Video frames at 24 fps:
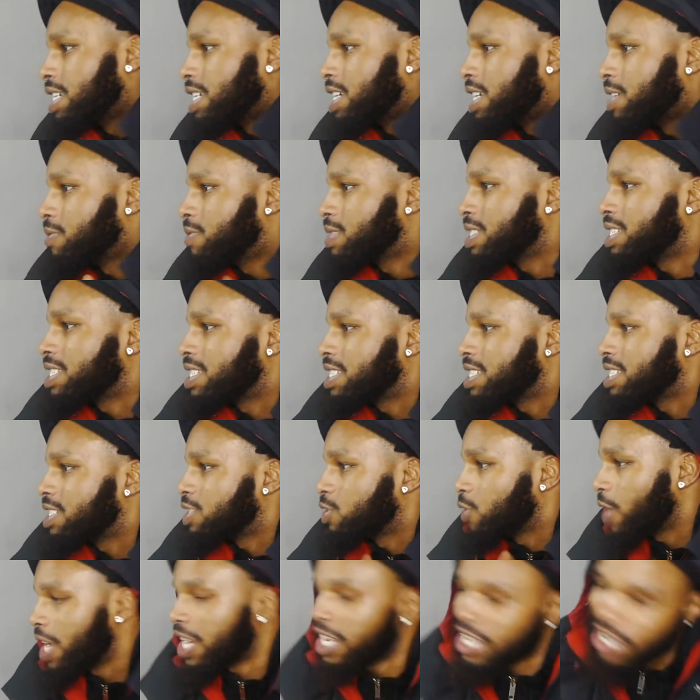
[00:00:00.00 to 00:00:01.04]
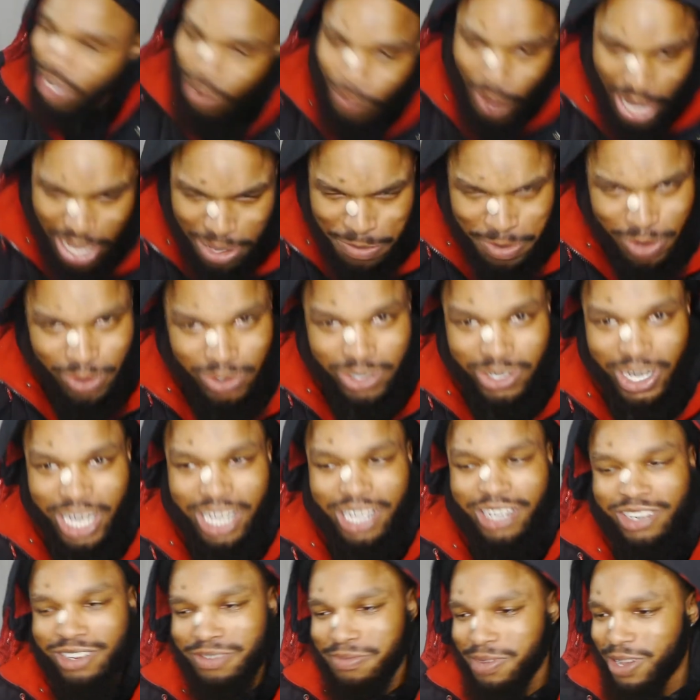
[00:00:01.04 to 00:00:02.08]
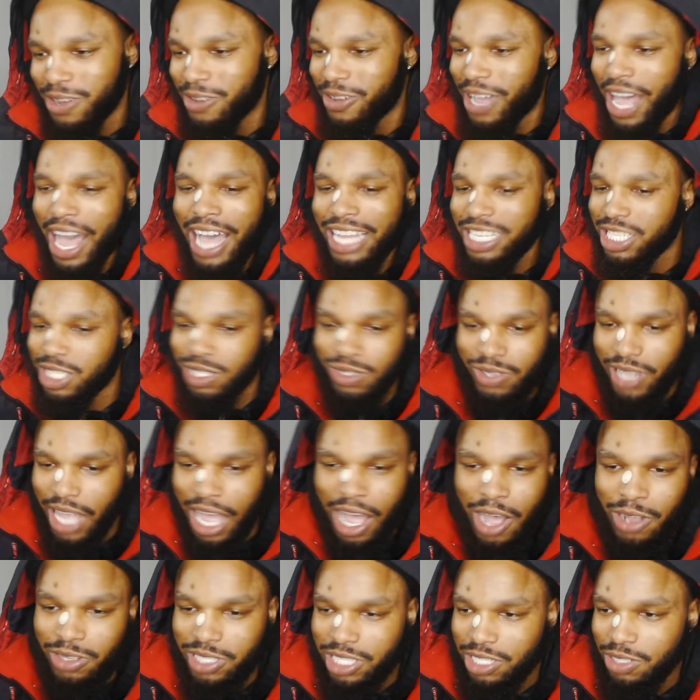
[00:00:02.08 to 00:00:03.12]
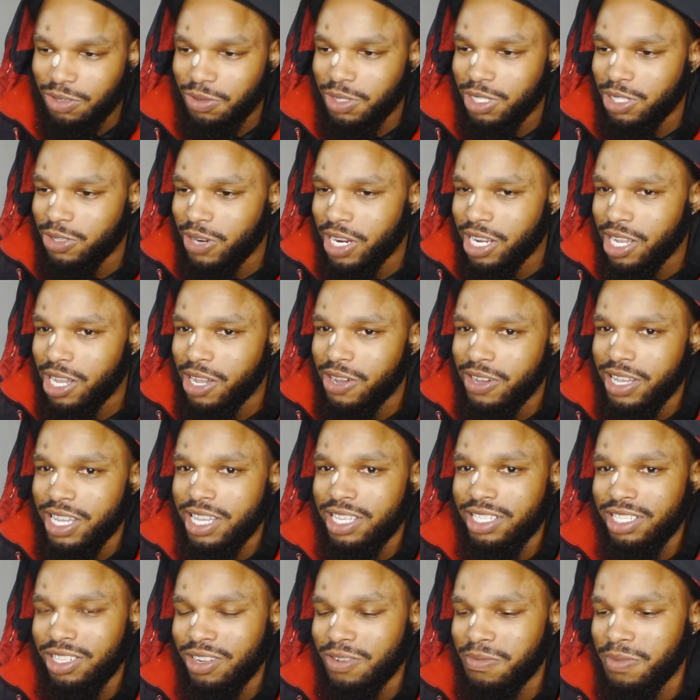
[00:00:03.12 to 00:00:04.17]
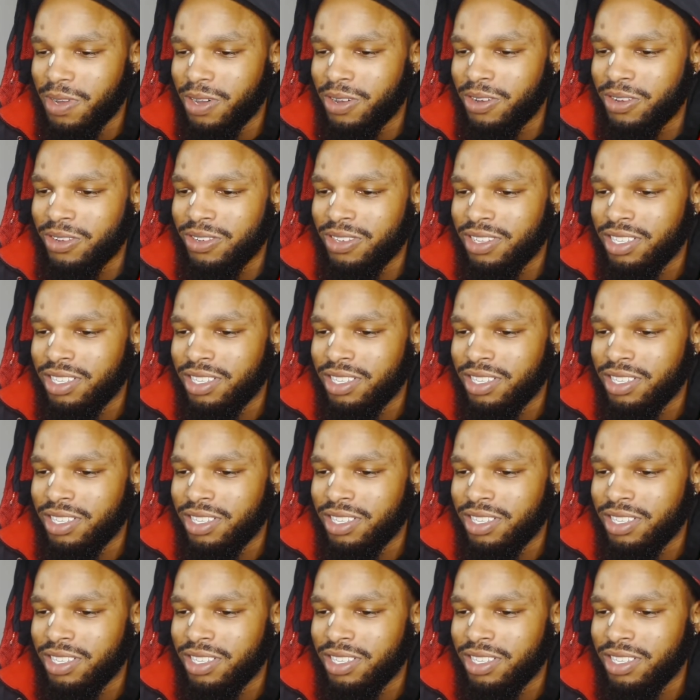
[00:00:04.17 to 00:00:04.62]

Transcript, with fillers: name? What's his, Draco. Why ain't be with Draco no more? I, I don't see him with Draco ass no more.